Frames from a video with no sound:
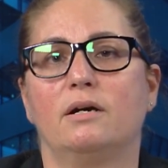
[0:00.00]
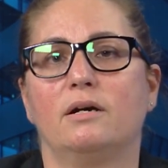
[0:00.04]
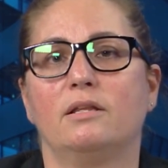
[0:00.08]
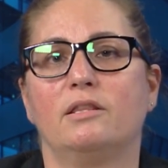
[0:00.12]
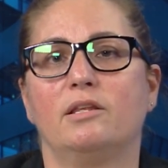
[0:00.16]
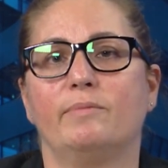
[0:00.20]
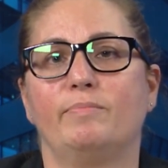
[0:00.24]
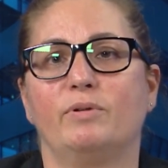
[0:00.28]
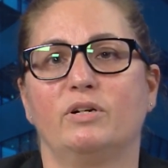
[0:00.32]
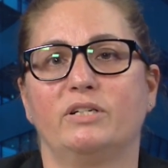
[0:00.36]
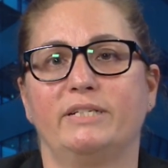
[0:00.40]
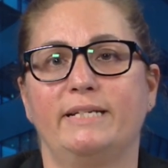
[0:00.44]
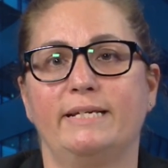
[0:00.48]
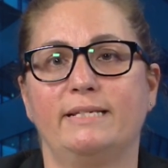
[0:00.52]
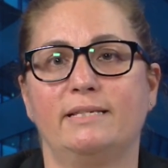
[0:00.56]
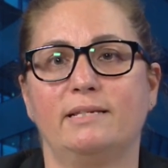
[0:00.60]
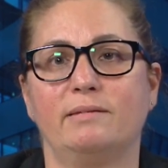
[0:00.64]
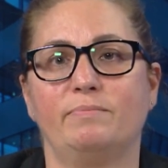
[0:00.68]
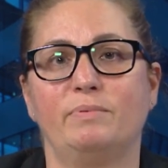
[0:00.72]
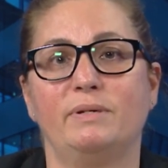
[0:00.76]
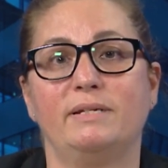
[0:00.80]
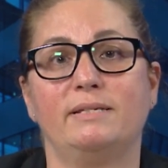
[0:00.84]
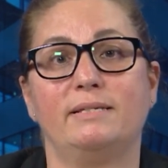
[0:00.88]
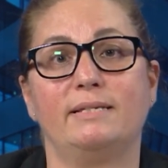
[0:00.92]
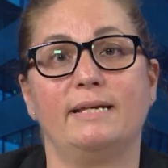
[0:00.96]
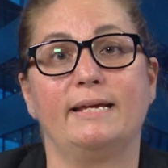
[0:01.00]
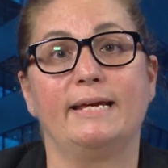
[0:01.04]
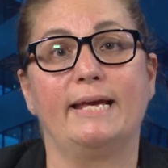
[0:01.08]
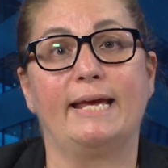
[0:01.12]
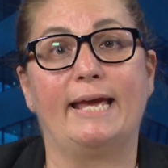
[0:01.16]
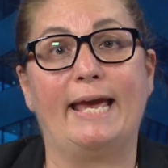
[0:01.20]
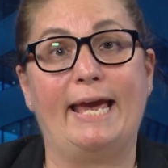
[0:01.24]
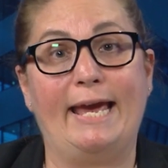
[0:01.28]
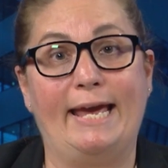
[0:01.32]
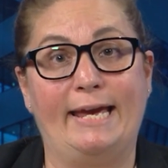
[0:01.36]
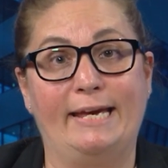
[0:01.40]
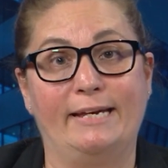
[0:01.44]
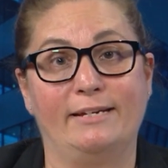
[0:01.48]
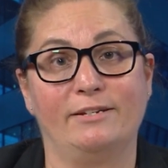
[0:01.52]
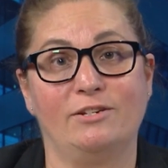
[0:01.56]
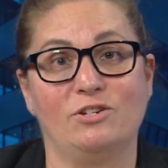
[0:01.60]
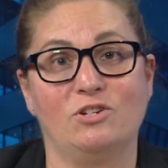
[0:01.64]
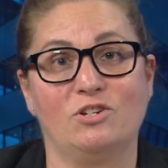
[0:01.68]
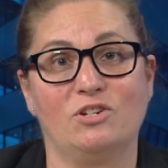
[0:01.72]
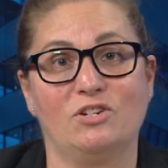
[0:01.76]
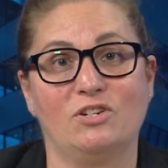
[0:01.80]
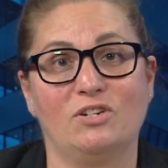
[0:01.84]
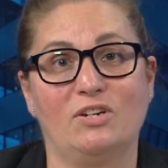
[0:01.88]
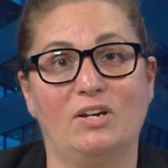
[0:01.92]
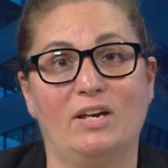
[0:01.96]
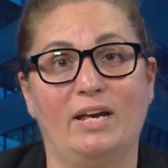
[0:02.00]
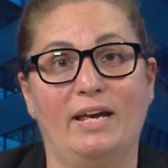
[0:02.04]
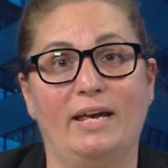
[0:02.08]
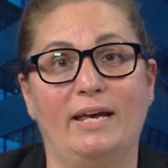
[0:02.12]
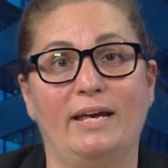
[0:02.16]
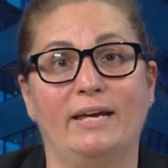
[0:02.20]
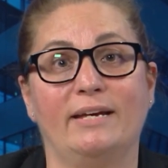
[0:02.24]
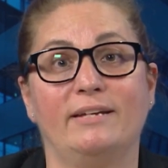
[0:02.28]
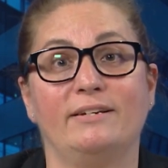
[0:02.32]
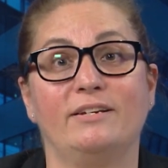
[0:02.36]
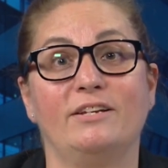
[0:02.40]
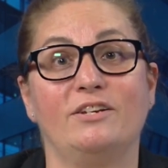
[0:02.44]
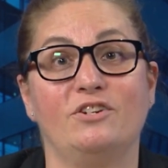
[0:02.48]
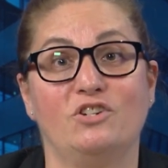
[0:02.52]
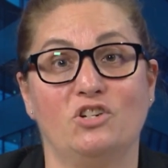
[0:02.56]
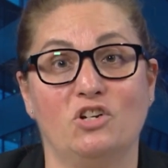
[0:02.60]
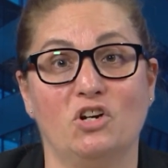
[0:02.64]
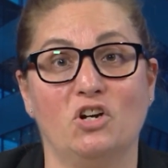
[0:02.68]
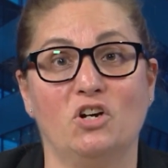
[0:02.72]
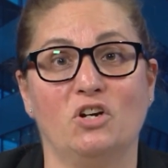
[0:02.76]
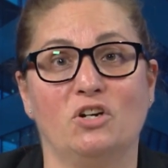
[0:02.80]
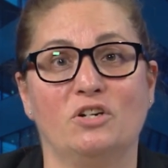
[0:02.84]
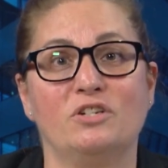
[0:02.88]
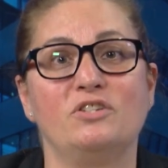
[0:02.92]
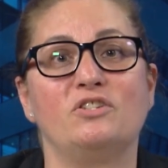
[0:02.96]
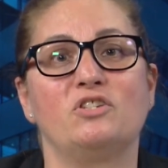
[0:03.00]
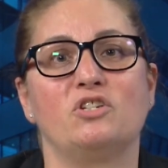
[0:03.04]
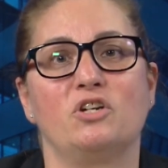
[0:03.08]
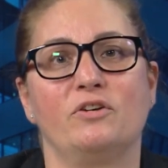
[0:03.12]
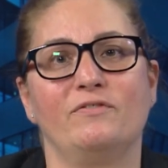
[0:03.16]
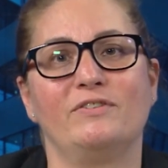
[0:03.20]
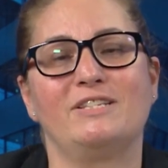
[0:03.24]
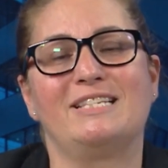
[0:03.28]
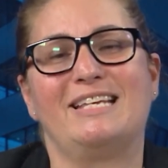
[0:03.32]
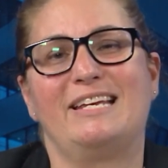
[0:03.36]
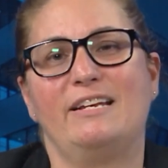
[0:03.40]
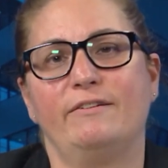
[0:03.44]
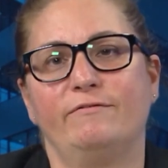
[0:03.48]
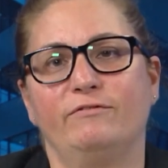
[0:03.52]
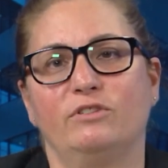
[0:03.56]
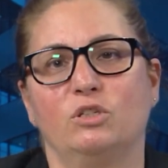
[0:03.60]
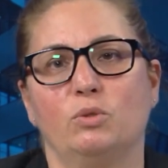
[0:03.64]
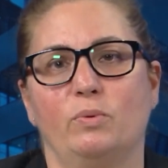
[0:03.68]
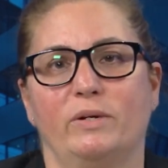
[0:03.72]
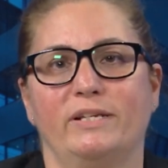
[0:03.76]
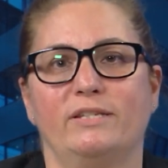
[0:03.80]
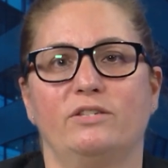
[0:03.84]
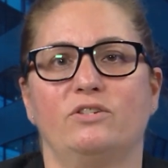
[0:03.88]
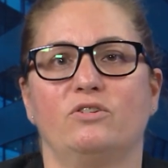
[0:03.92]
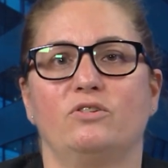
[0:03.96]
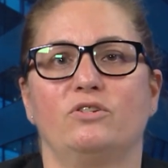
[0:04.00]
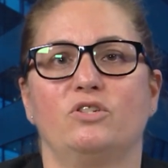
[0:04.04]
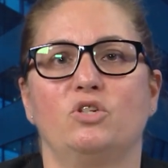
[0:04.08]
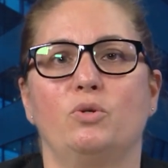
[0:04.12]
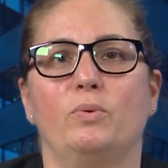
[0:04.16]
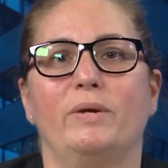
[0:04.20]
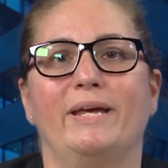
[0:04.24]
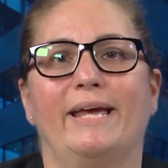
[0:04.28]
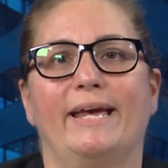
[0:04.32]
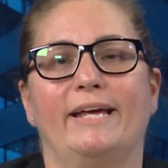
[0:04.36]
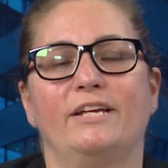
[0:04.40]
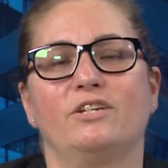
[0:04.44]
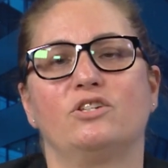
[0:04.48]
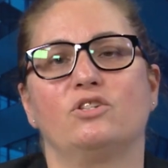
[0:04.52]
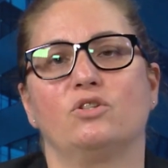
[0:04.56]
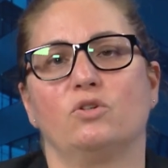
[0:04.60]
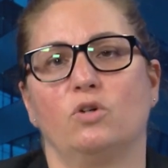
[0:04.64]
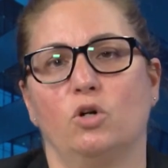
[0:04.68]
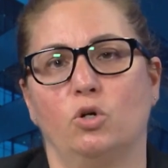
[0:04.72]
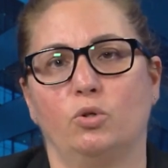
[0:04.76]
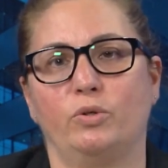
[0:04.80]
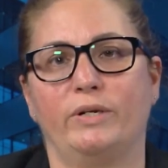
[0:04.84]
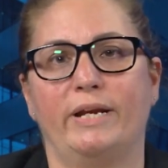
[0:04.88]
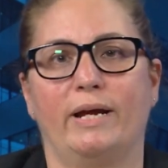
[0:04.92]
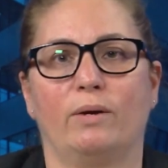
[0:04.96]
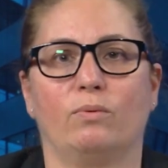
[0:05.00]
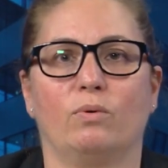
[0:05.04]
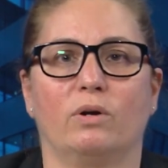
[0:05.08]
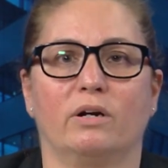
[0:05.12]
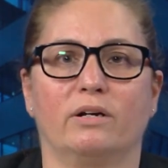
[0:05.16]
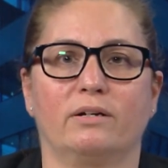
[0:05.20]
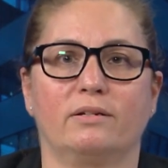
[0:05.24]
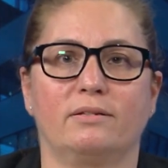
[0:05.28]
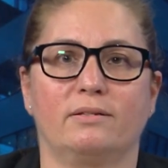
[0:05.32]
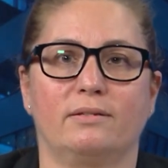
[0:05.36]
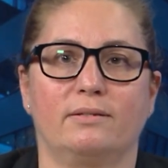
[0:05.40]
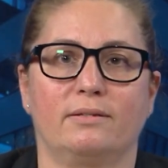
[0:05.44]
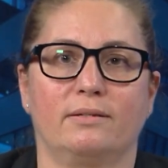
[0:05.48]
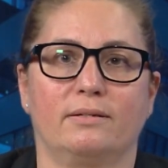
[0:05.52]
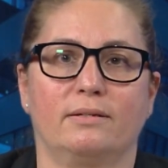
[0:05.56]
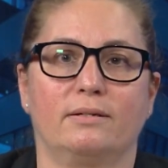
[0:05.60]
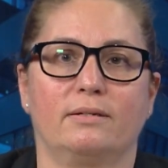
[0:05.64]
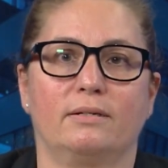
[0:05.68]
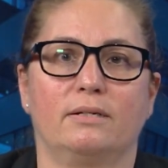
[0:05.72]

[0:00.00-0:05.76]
The participants engage and, in turn, serve as influencers who engage their own networks.